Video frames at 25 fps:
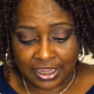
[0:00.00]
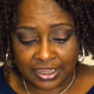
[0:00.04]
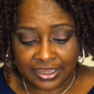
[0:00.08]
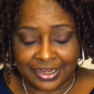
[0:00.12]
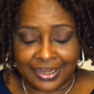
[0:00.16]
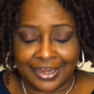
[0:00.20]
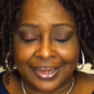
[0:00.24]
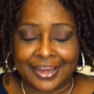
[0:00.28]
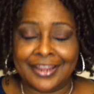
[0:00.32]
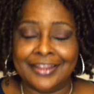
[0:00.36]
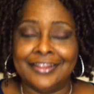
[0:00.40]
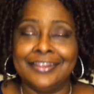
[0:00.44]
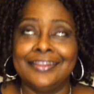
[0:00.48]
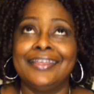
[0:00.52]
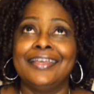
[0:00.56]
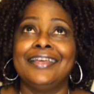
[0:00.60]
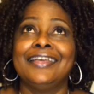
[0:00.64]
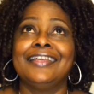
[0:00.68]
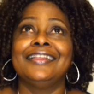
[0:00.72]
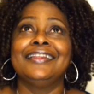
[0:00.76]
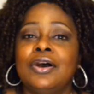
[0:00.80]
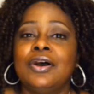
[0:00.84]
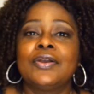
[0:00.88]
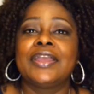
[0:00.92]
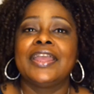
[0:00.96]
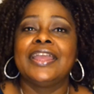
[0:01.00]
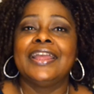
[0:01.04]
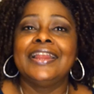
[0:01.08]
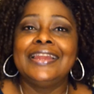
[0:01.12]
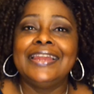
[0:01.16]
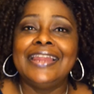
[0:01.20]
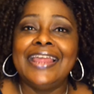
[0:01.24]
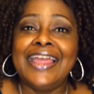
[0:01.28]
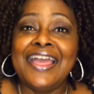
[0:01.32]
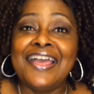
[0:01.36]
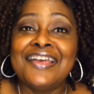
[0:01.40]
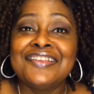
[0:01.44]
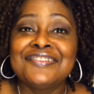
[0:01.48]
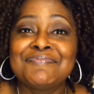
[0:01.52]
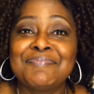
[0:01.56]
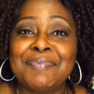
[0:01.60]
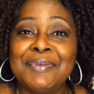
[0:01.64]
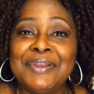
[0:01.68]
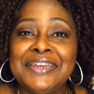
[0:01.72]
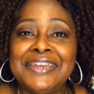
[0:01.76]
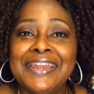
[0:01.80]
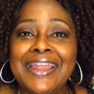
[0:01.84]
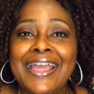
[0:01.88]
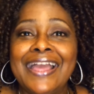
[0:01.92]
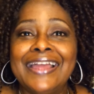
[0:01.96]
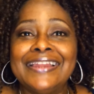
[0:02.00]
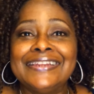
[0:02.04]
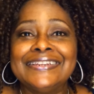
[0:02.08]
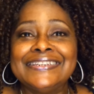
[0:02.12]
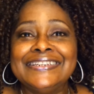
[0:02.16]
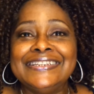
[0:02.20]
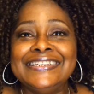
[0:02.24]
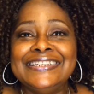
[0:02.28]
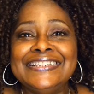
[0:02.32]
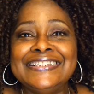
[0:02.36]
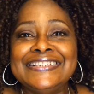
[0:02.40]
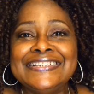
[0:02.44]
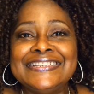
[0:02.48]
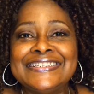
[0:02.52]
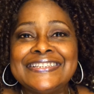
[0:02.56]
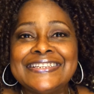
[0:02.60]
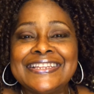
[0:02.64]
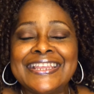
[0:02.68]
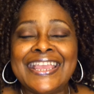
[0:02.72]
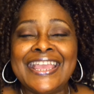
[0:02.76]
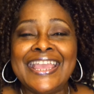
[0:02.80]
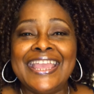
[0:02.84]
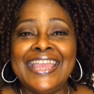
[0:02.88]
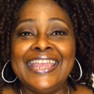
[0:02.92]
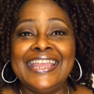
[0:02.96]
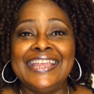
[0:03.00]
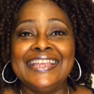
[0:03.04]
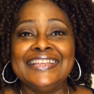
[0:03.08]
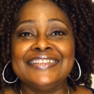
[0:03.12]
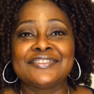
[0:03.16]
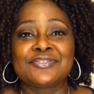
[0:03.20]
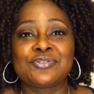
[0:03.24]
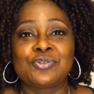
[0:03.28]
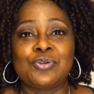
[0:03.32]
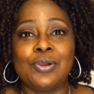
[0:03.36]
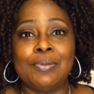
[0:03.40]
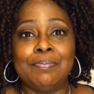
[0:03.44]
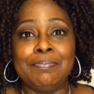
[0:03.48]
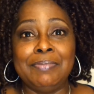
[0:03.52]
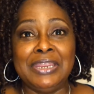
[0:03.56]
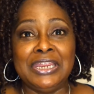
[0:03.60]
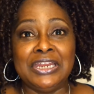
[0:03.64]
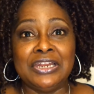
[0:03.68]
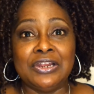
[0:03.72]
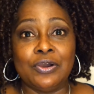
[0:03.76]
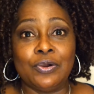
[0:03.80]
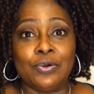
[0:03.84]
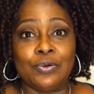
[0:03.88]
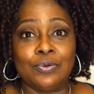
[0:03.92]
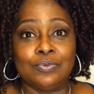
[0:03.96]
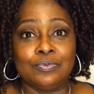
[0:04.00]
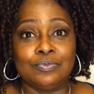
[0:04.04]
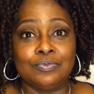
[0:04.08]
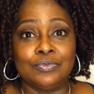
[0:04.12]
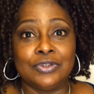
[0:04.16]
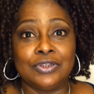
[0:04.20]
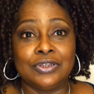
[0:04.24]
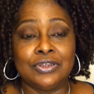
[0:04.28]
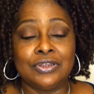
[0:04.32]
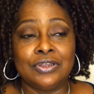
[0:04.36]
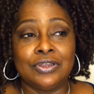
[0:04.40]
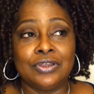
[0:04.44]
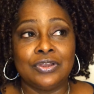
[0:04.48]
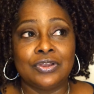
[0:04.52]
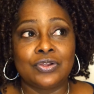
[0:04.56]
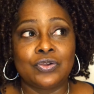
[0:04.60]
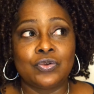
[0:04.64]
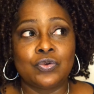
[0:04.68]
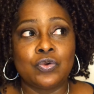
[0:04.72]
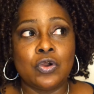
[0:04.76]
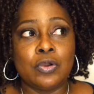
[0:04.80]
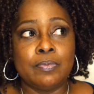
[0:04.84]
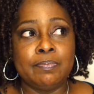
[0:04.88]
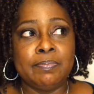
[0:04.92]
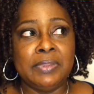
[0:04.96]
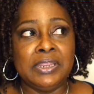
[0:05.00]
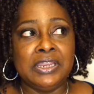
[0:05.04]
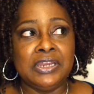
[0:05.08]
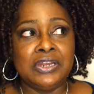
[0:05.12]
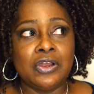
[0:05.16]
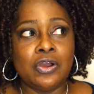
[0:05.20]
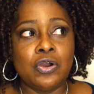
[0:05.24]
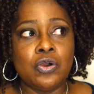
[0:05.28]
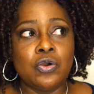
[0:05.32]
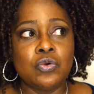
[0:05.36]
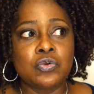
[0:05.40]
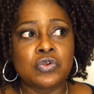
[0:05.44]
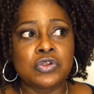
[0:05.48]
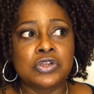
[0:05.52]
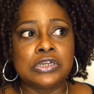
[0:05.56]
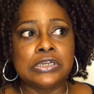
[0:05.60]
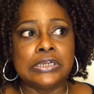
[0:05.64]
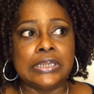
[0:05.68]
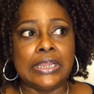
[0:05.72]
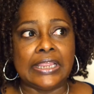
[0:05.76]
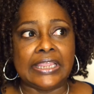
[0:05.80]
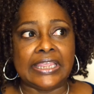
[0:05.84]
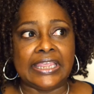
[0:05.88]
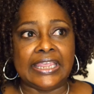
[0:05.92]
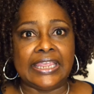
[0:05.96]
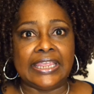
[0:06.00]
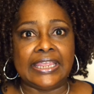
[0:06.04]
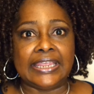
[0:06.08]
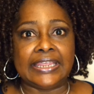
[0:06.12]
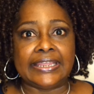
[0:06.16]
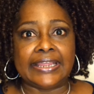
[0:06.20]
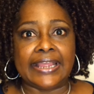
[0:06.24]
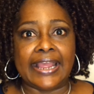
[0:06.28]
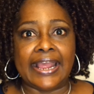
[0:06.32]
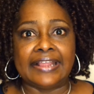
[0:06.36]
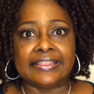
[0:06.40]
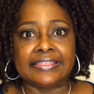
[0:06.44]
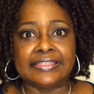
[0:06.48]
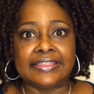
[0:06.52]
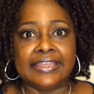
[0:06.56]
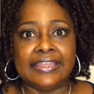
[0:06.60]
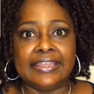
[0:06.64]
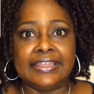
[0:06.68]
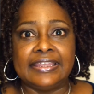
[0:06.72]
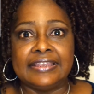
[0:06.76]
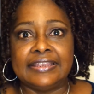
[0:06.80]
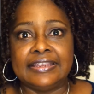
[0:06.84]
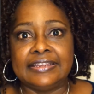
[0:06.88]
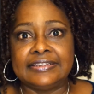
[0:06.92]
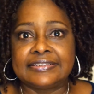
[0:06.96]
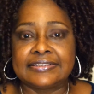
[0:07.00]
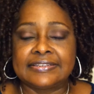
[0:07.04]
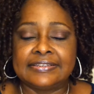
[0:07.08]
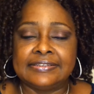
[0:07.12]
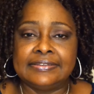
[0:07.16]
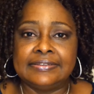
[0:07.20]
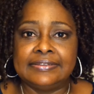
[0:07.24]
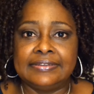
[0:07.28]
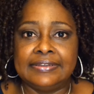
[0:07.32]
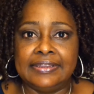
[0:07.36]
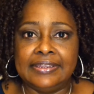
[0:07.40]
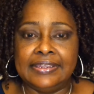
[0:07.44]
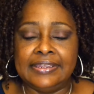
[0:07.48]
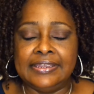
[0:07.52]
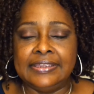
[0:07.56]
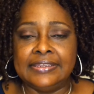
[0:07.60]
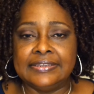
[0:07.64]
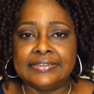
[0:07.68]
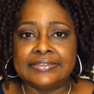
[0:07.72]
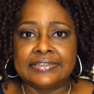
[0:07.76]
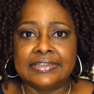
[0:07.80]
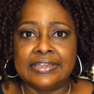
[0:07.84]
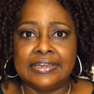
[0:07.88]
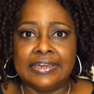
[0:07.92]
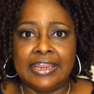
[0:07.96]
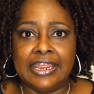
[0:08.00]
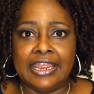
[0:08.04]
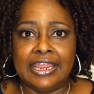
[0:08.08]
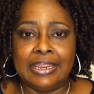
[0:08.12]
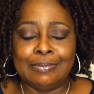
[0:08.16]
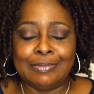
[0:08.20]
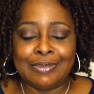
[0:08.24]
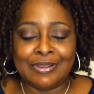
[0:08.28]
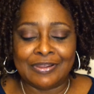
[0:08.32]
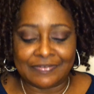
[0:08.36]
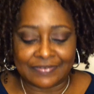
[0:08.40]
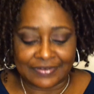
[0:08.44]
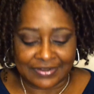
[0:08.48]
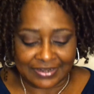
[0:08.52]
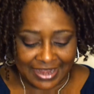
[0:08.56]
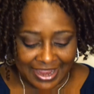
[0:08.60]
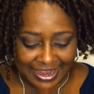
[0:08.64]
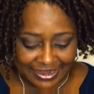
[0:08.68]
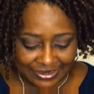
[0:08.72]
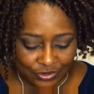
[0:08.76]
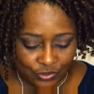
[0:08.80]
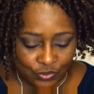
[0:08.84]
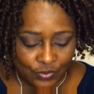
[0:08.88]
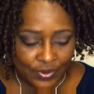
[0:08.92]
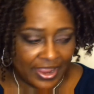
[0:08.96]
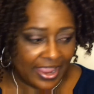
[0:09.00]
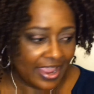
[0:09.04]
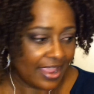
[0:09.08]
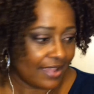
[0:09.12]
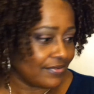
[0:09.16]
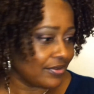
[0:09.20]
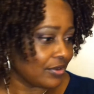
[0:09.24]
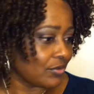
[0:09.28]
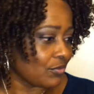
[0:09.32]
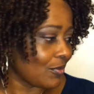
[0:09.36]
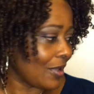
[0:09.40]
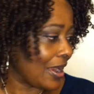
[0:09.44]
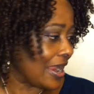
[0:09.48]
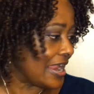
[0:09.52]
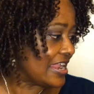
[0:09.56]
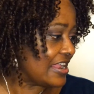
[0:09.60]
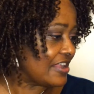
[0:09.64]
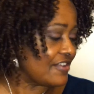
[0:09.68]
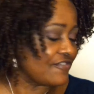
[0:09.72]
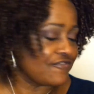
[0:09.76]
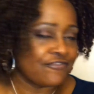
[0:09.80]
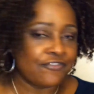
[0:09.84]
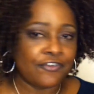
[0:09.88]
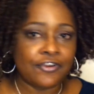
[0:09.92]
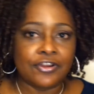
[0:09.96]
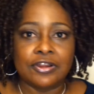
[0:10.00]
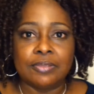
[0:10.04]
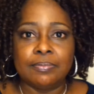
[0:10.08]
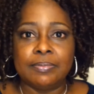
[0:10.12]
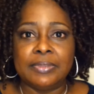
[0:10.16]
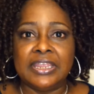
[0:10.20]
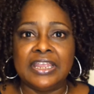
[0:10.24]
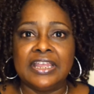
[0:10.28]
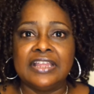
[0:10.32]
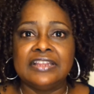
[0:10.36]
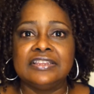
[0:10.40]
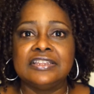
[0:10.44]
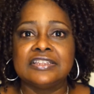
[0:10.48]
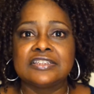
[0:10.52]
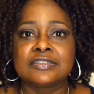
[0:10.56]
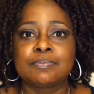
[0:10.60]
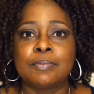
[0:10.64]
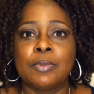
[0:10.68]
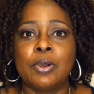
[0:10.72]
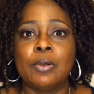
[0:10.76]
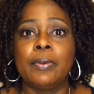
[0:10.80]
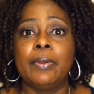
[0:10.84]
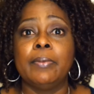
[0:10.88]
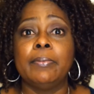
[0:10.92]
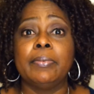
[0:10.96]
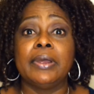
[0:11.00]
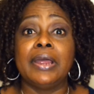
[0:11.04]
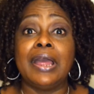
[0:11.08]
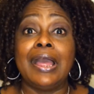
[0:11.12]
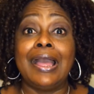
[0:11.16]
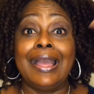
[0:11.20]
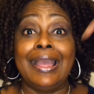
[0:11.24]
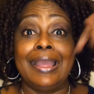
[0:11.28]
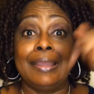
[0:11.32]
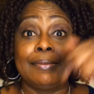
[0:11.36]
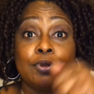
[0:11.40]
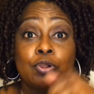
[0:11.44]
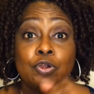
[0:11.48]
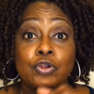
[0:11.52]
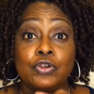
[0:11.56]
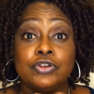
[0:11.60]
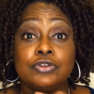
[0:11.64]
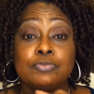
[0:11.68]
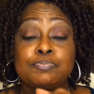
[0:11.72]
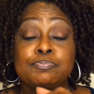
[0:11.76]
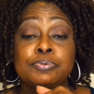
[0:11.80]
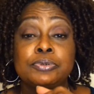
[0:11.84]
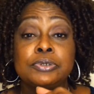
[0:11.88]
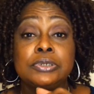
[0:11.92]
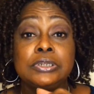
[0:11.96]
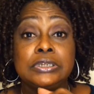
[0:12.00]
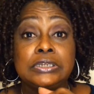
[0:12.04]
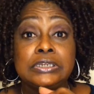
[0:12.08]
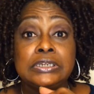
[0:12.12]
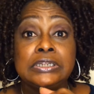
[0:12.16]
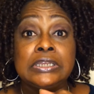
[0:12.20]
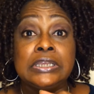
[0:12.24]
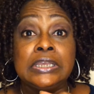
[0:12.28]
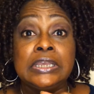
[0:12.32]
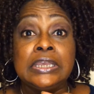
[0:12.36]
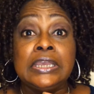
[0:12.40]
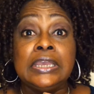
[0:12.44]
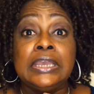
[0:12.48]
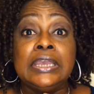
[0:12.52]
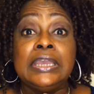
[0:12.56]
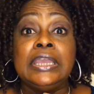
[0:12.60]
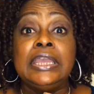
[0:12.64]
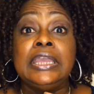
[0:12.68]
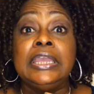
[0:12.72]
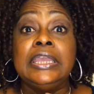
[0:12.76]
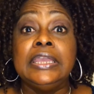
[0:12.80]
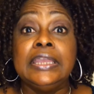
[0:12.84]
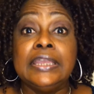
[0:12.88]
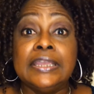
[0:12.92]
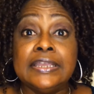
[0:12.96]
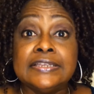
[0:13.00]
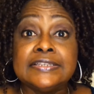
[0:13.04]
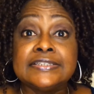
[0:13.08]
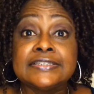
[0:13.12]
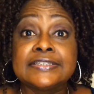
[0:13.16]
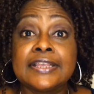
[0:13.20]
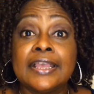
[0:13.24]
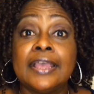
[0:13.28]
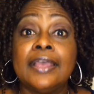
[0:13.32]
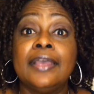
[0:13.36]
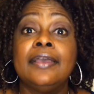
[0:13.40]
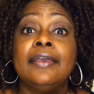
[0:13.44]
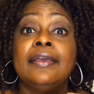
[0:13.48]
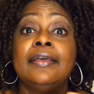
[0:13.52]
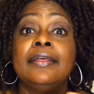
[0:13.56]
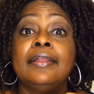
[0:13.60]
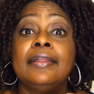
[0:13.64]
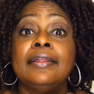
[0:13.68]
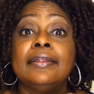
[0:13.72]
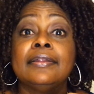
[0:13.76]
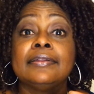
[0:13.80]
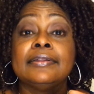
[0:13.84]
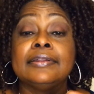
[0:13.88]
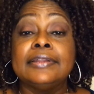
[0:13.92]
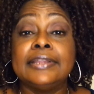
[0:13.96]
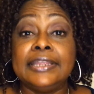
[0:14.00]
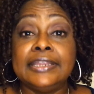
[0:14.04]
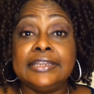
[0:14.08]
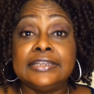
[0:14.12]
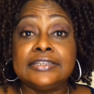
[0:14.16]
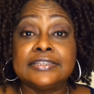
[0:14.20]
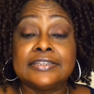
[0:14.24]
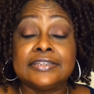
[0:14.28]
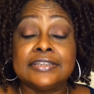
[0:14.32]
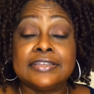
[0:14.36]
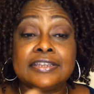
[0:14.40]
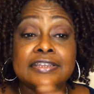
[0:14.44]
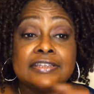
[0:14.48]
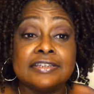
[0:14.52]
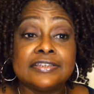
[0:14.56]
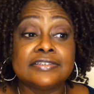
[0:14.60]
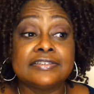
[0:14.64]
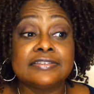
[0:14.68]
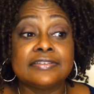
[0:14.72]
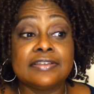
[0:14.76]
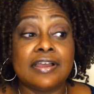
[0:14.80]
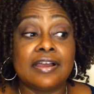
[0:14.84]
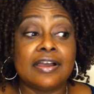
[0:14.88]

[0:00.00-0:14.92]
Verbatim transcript: And okay, last but not least is Quemedo. Quemedo Cooking, I think is is the name of it. I don't have it right in front of me at this moment, but I'm going to put his link to his